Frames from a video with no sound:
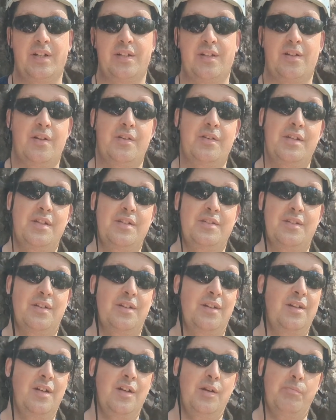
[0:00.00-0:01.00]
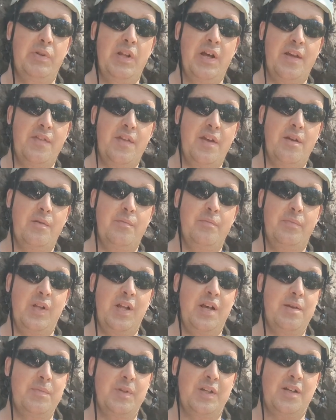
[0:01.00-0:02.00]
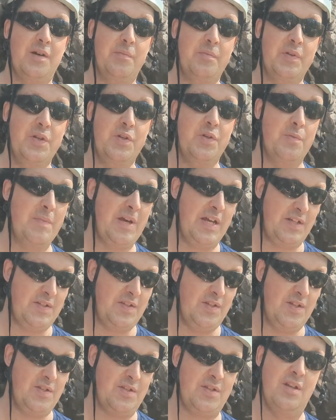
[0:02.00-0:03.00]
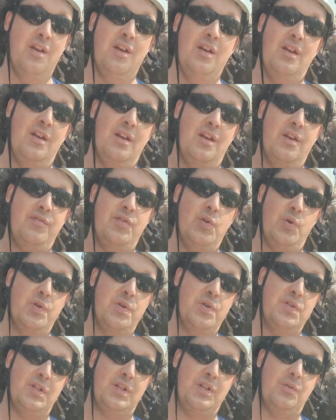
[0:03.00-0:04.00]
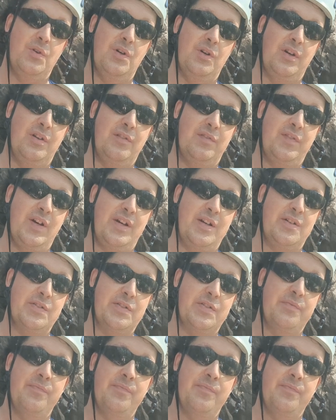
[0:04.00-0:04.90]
You don't need to blame the company who makes this if you're using it wrong and it fails.